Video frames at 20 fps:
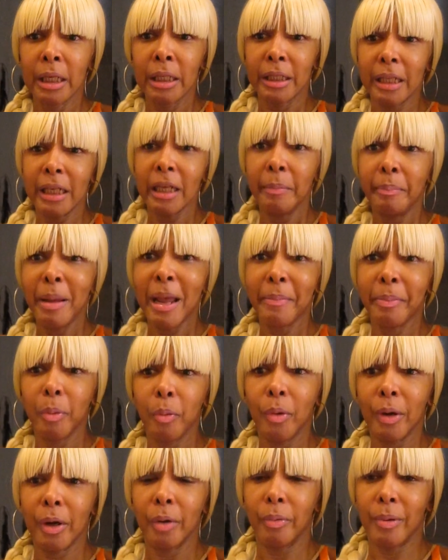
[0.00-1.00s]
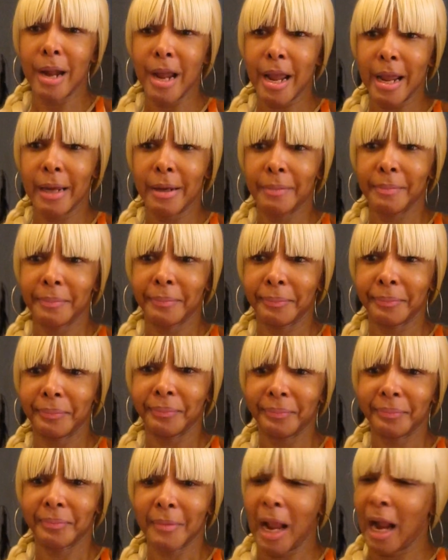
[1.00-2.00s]
Then the paper would have read,
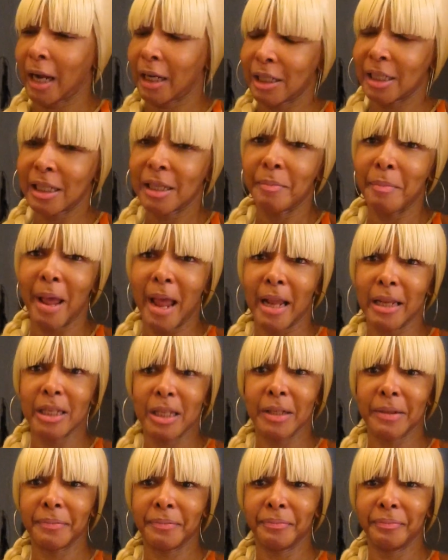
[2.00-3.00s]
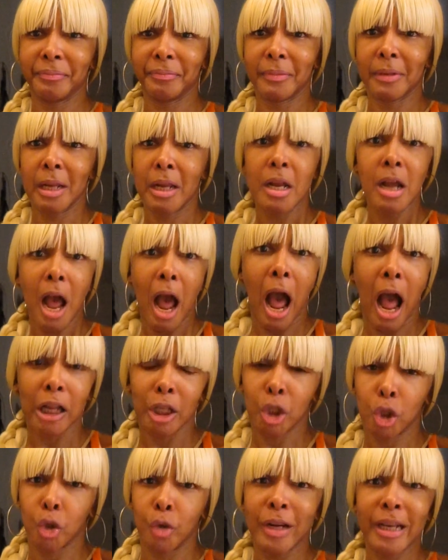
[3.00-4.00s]
I could just imagine, I
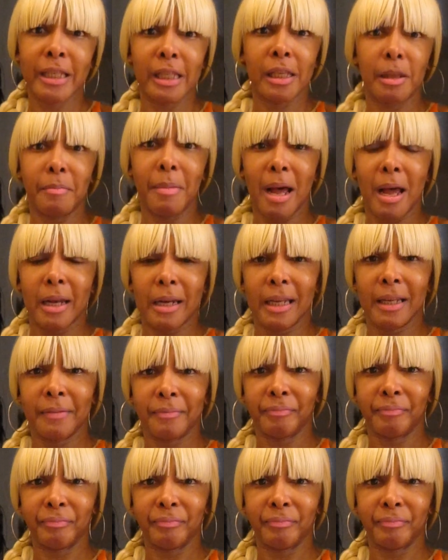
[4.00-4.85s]
tricked somebody.